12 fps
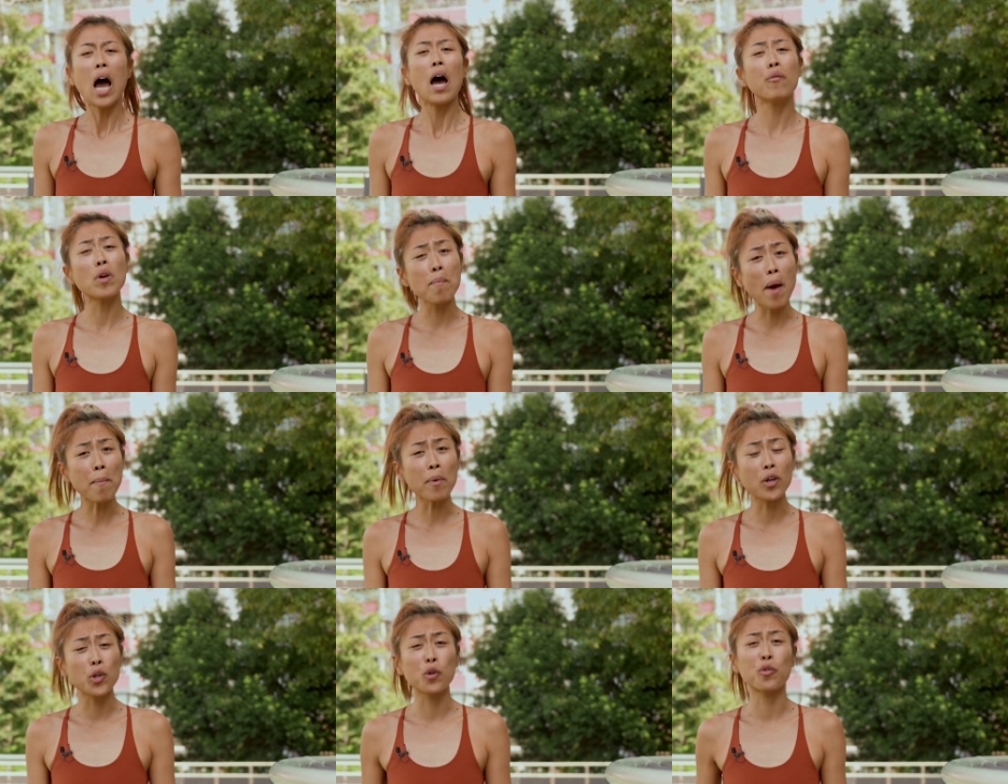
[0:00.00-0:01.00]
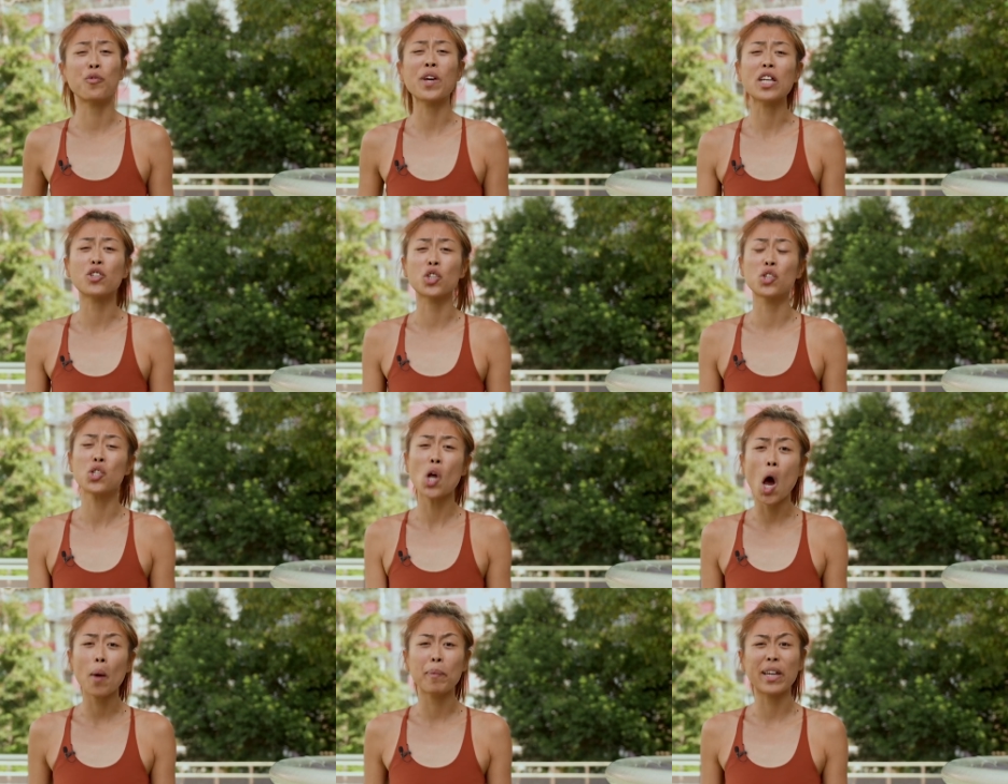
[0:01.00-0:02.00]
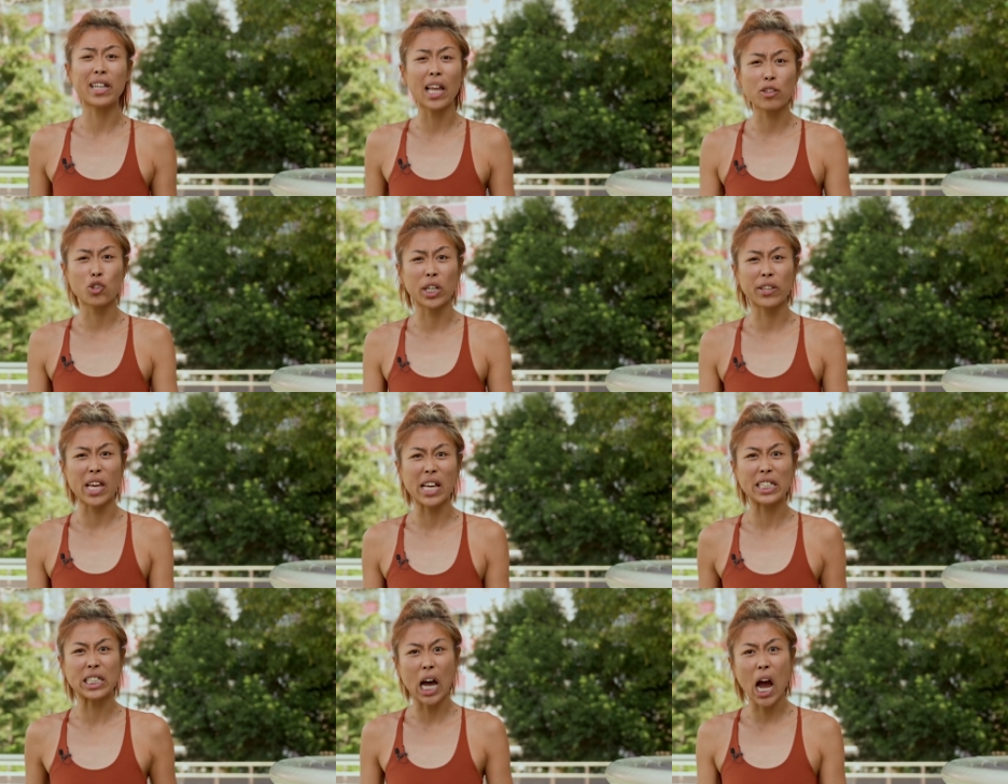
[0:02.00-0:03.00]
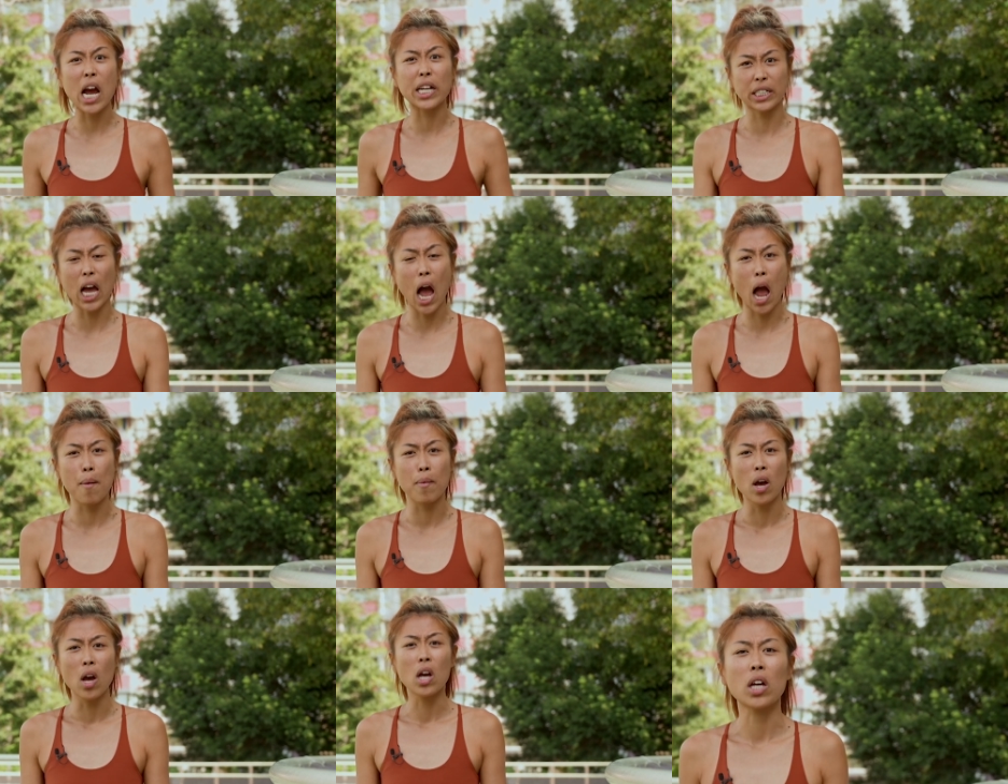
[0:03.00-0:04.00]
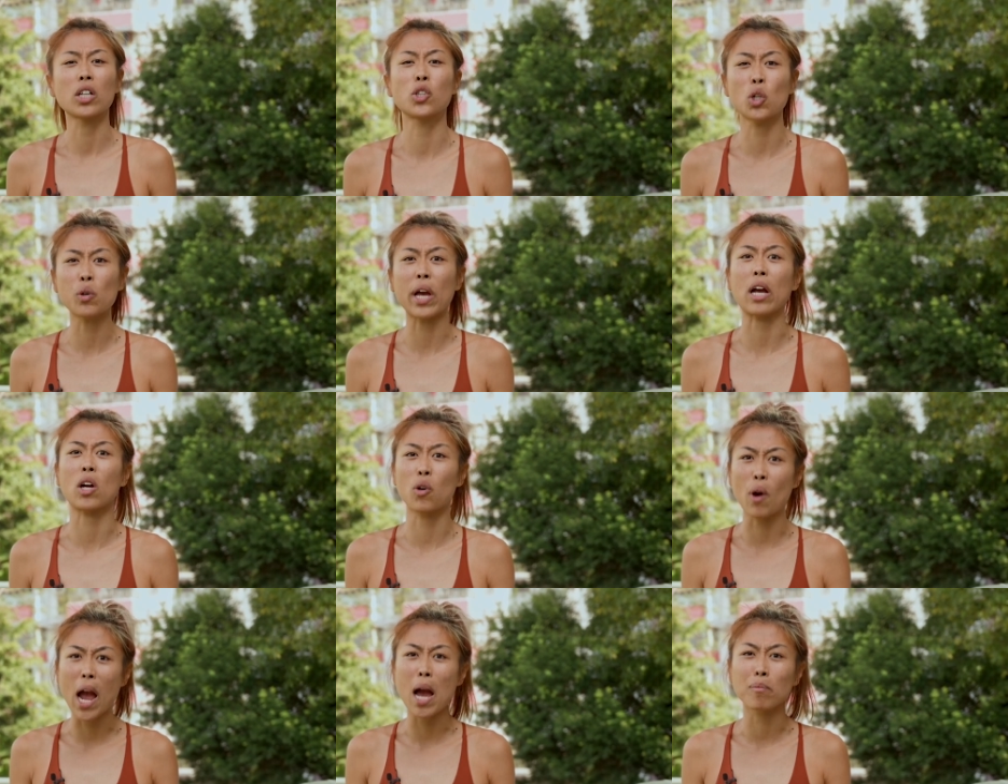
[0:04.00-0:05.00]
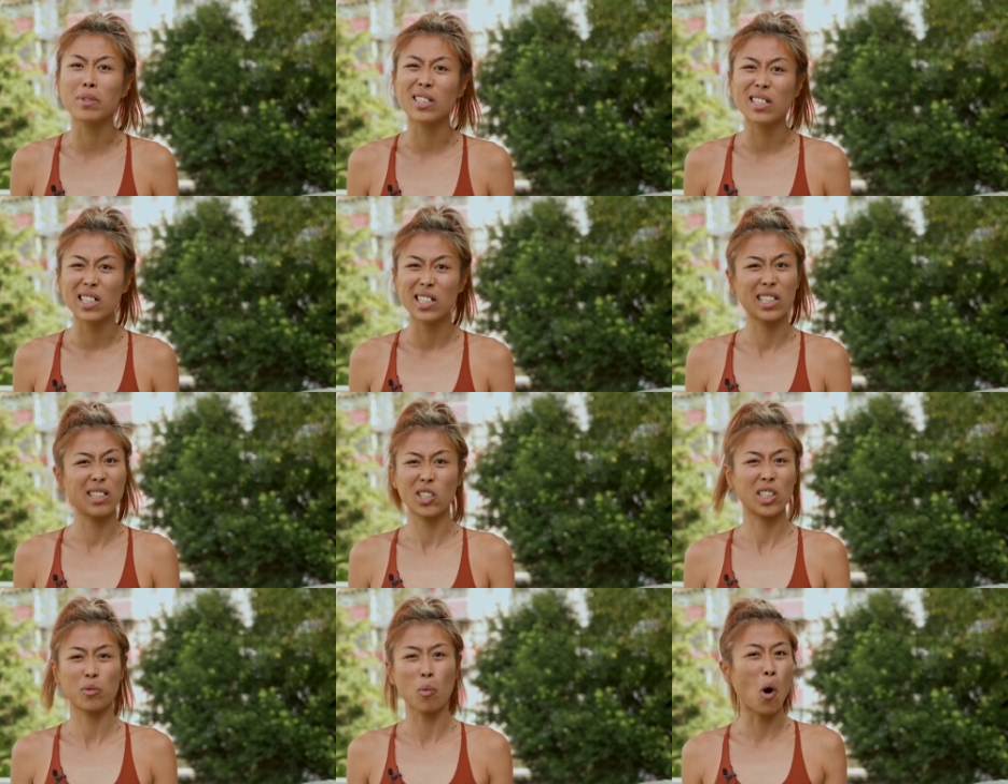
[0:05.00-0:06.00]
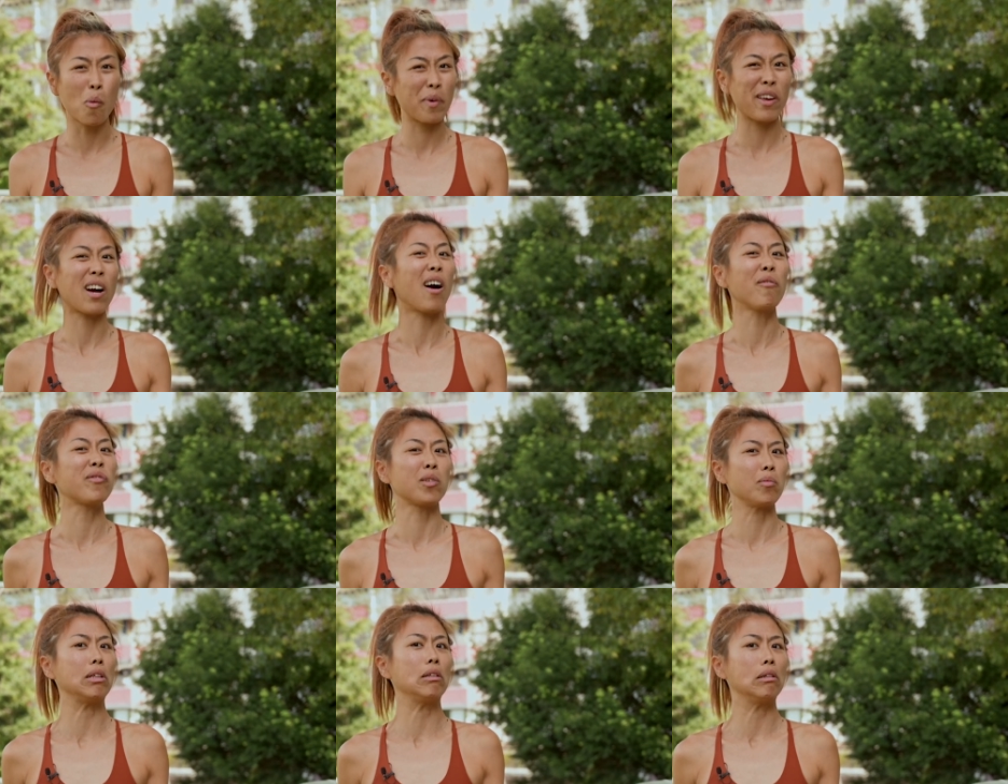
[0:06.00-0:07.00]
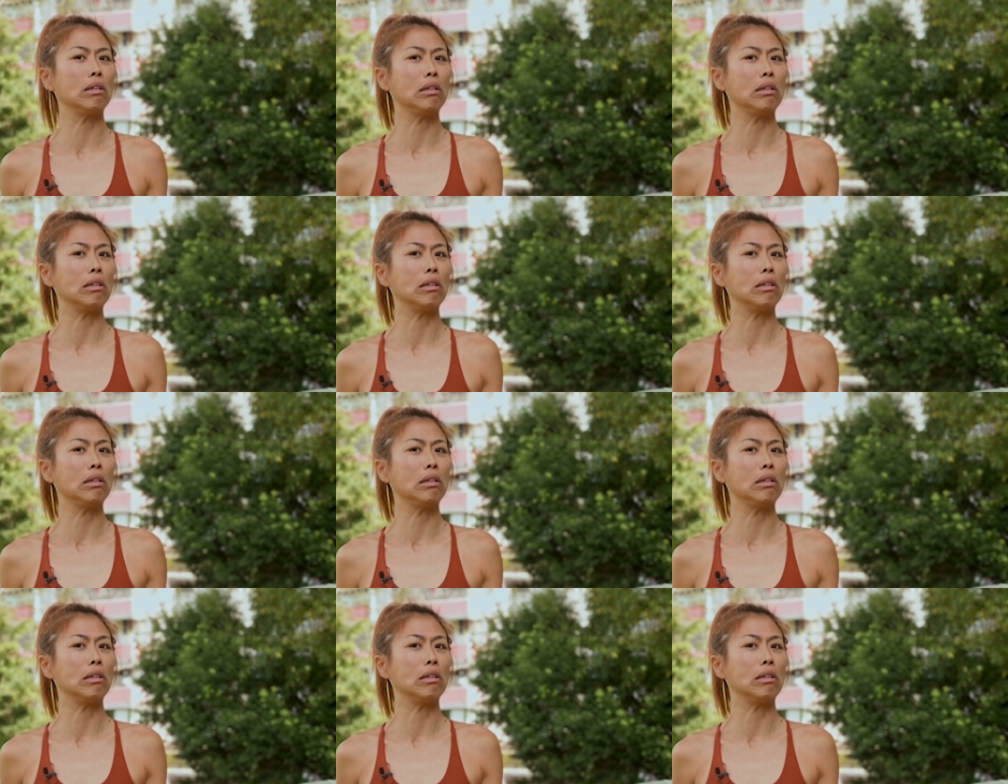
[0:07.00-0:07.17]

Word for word: And remember, your feet should not be clenching the entire time because you'll get cramps and it just won't be comfortable.